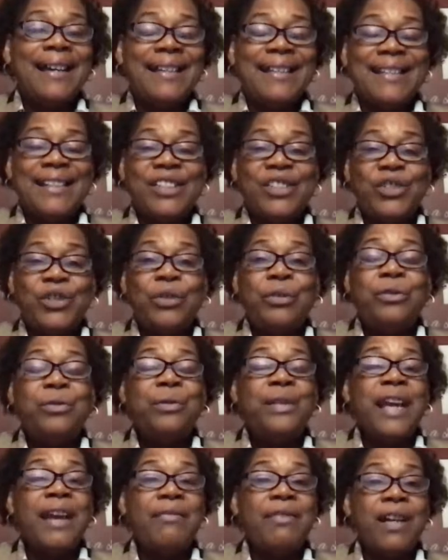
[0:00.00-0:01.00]
uh, the
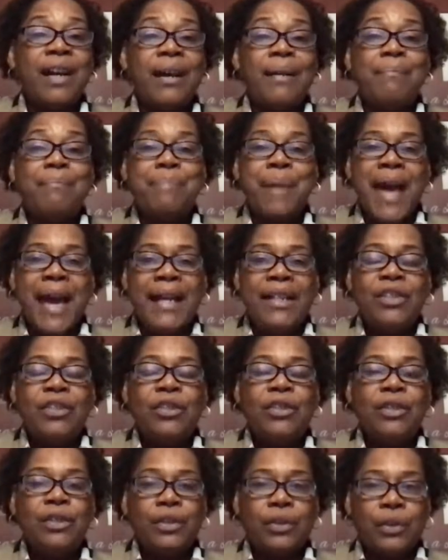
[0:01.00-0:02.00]
children have gone back
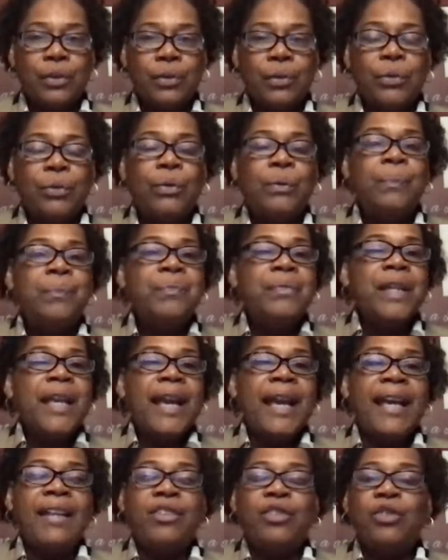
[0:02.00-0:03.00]
to school,
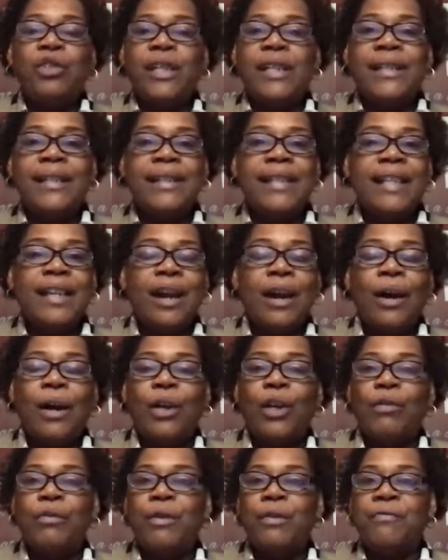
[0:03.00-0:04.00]
and you can see
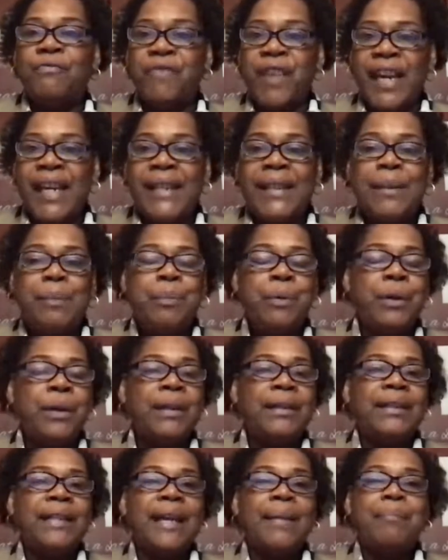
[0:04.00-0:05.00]
all over
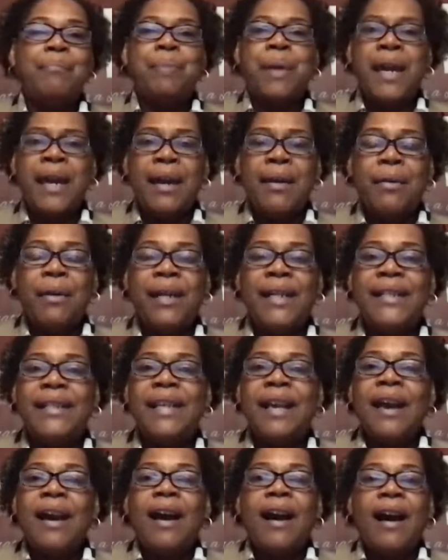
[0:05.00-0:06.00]
Facebook that
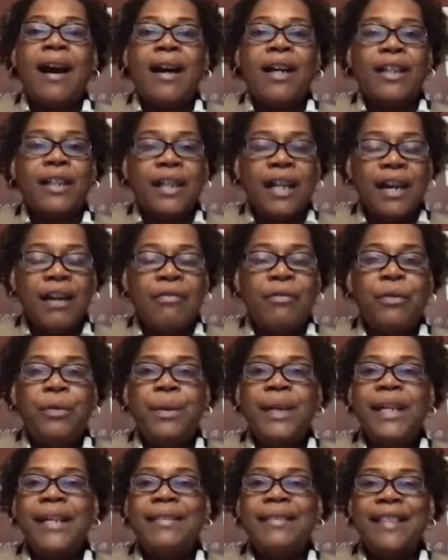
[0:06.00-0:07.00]
parents are
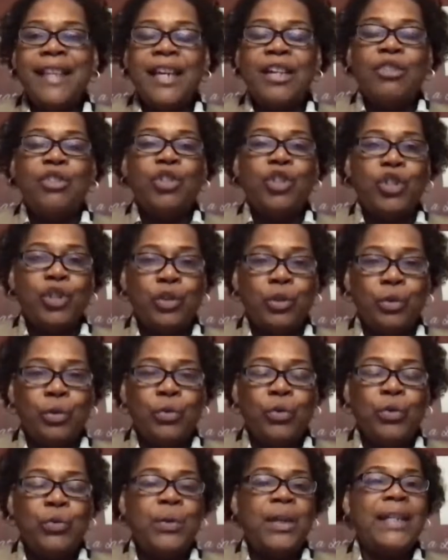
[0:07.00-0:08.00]
covering their
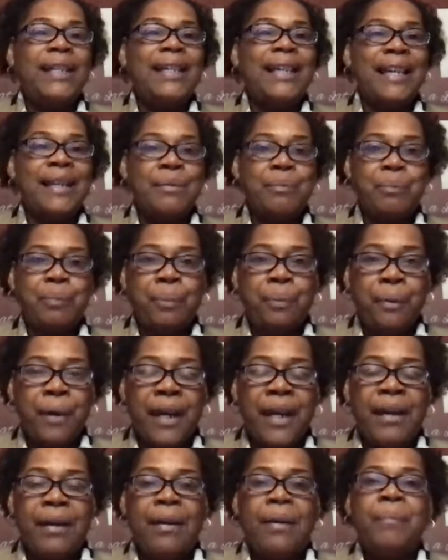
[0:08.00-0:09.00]
children in
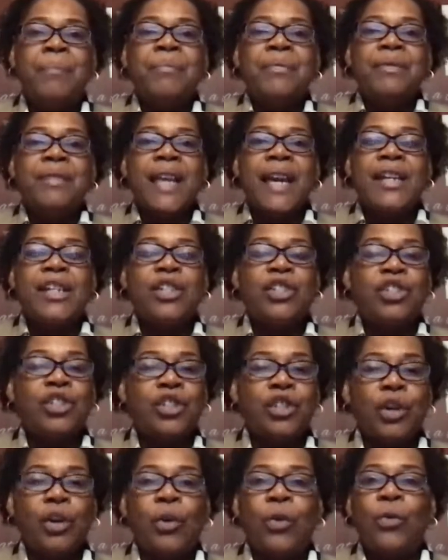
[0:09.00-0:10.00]
prayer. That is
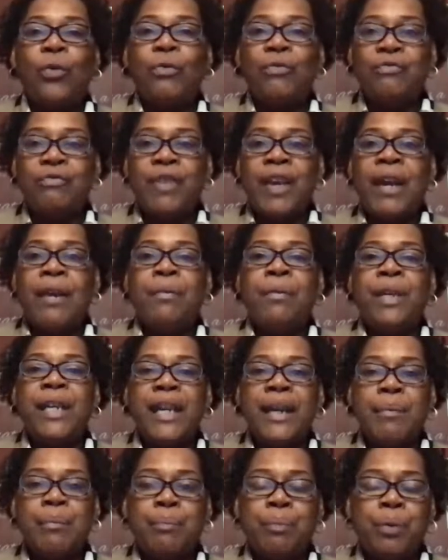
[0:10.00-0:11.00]
so
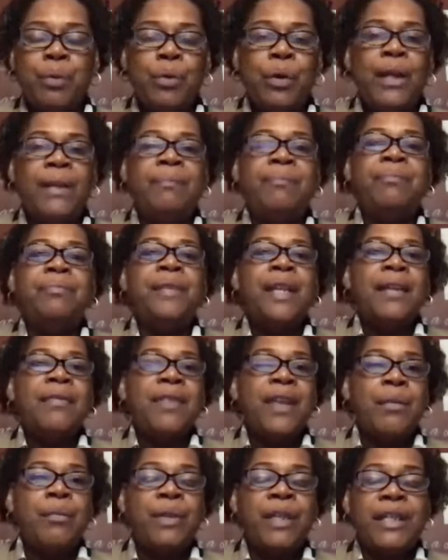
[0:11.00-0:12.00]
very important
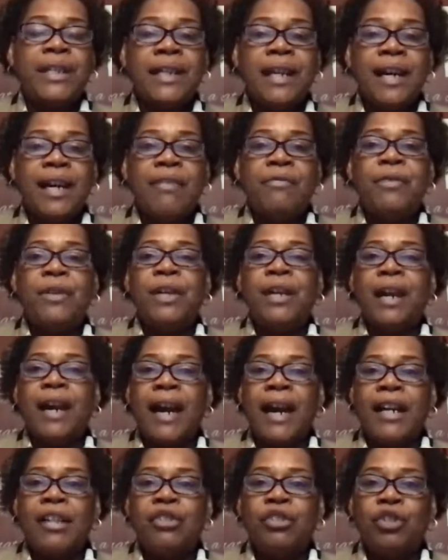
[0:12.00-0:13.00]
that we cover
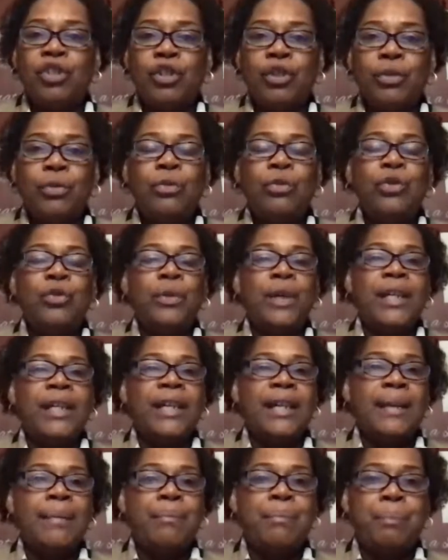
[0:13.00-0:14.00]
our
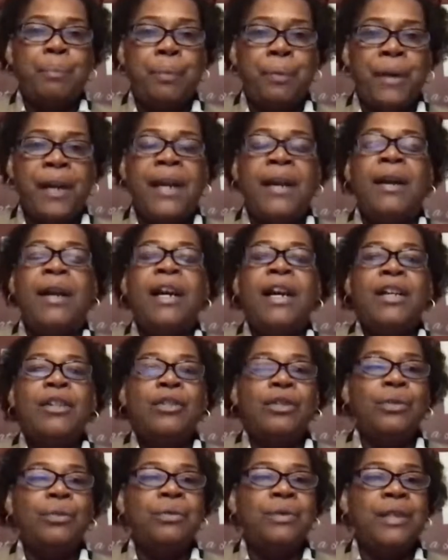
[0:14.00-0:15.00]
children in prayer.
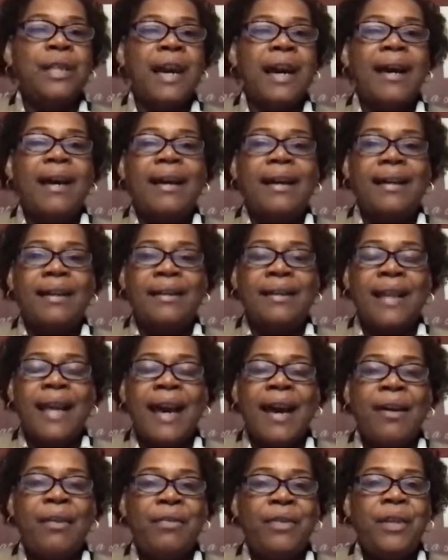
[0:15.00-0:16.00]
Do not
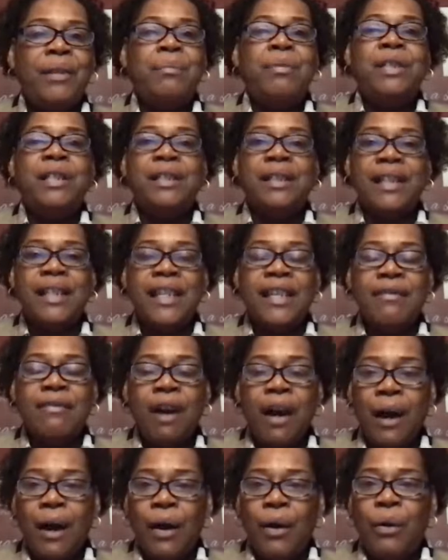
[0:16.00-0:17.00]
allow them to leave
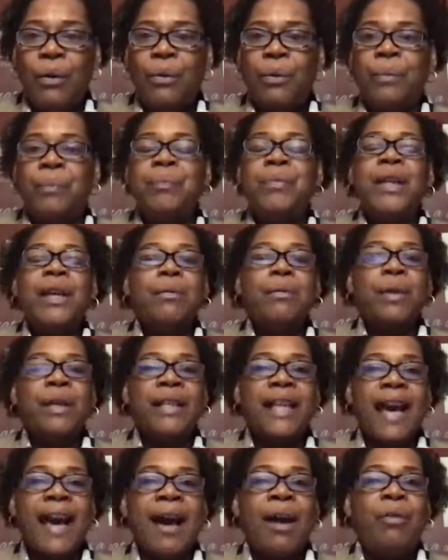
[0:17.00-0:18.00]
home
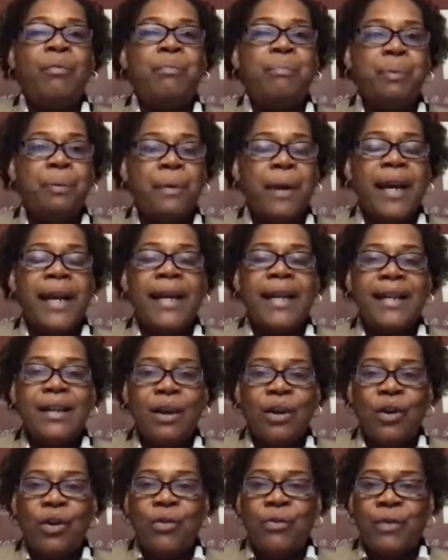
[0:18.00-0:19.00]
without praying
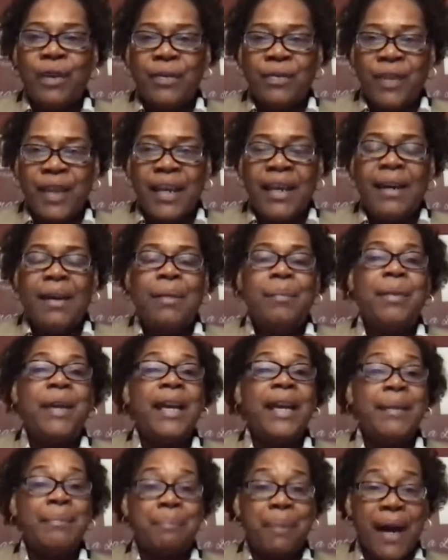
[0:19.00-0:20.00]
over them
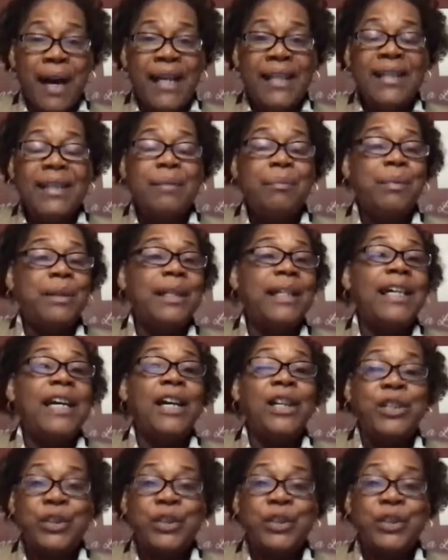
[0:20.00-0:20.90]
and possibly